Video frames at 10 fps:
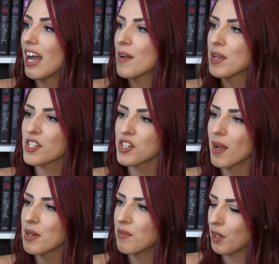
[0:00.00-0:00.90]
I'm not sure
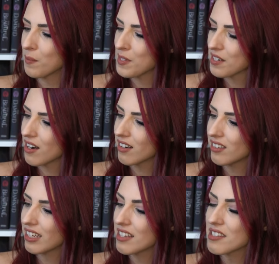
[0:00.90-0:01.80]
how many volumes there
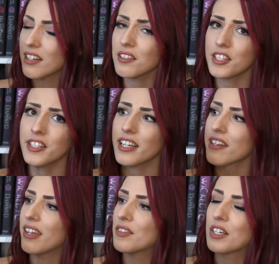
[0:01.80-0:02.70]
are. Like I said, I literally
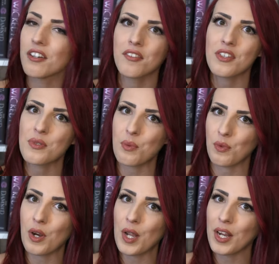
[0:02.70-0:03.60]
had never heard of this
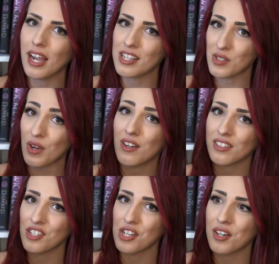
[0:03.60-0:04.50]
before I, I saw
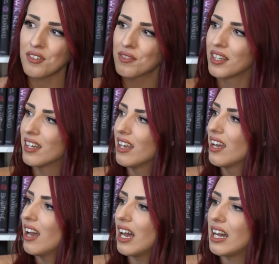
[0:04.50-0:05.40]
on the shelf.
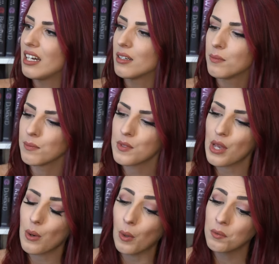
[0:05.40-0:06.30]
Um,
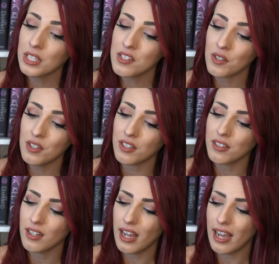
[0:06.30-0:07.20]
so hopefully it's good.
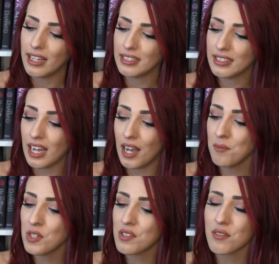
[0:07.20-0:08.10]
And
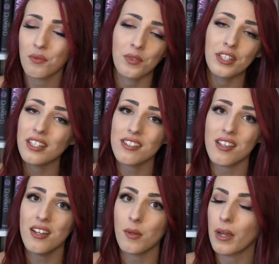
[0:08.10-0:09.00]
I'm just really
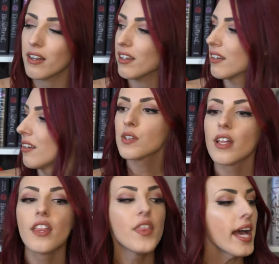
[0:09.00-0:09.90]
excited about it.
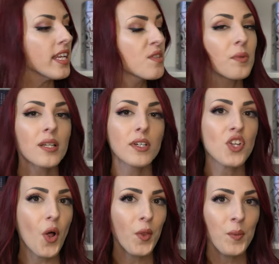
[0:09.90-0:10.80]
That is pretty
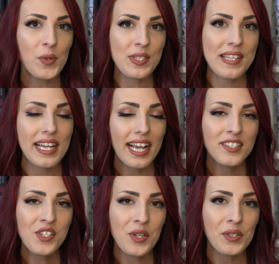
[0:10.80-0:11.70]
much all the books that I
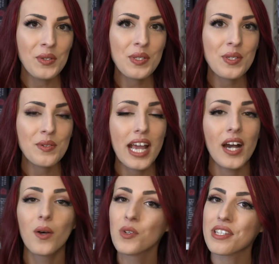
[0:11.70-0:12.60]
had to show you. So
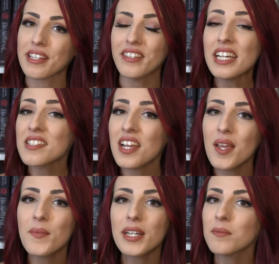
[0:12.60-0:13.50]
now, just like last
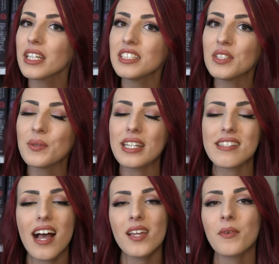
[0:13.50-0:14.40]
time, what I'm gonna do
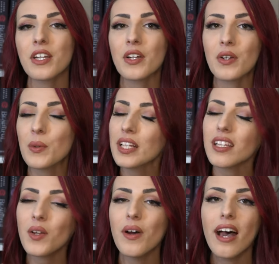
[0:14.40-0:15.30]
is I am gonna
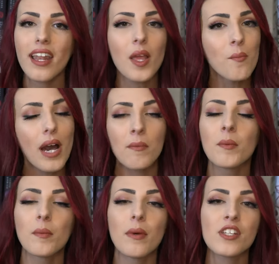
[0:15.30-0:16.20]
quickly go ahead and pop
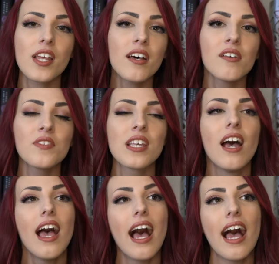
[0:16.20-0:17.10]
them on my shelves
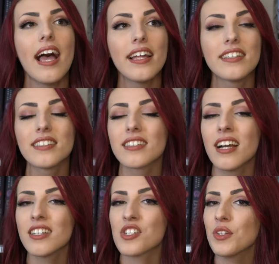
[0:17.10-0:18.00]
and
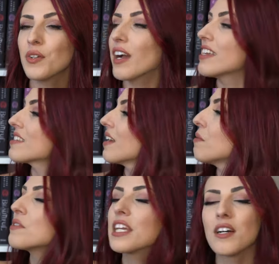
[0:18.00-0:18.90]
kind you guys the
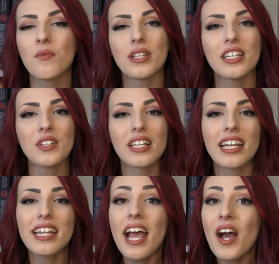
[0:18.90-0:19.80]
update of what they look
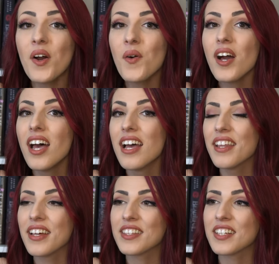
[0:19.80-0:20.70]
like now,
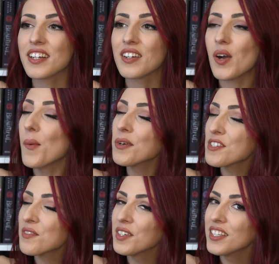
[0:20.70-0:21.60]
that they're
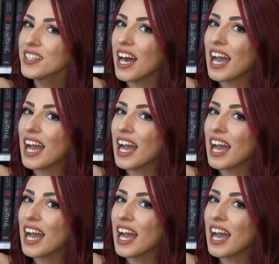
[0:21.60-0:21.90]
almost full.